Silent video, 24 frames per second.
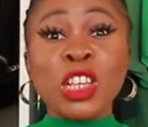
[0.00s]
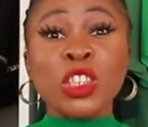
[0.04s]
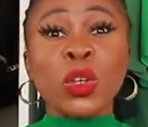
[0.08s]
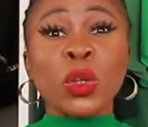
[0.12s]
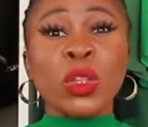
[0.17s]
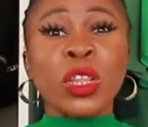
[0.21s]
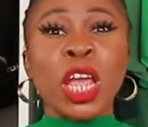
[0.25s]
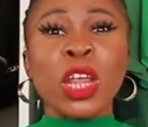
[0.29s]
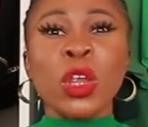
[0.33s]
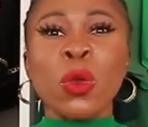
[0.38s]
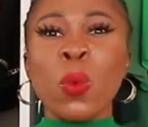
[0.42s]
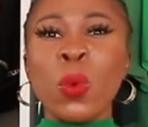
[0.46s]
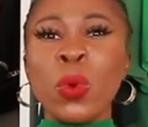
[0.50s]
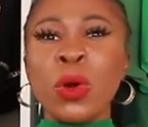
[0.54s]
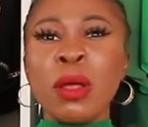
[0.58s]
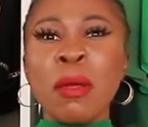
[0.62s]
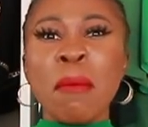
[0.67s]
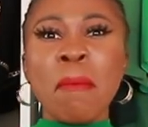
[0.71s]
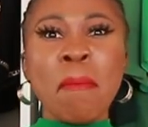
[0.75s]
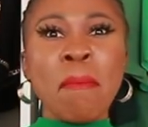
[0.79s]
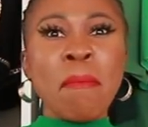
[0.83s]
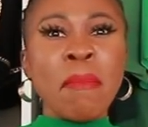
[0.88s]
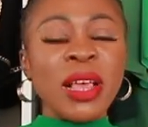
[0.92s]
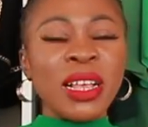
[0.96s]
so that you
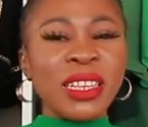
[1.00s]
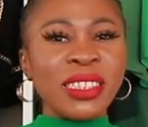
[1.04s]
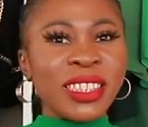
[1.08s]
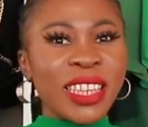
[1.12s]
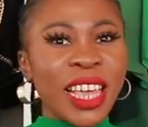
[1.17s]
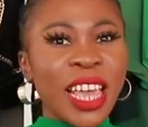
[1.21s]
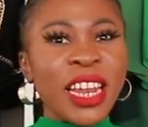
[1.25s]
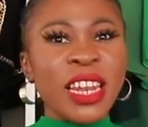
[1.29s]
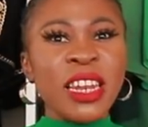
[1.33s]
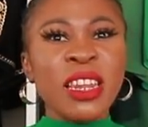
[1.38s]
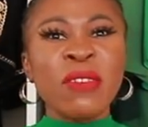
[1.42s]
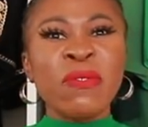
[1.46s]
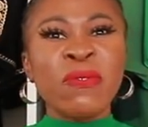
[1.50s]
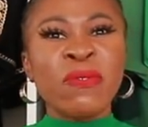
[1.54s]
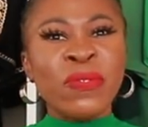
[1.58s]
wouldn't miss any